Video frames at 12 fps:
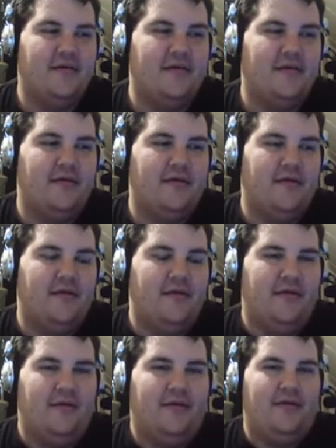
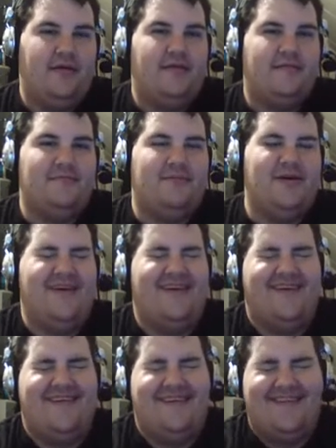The person shown says nothing.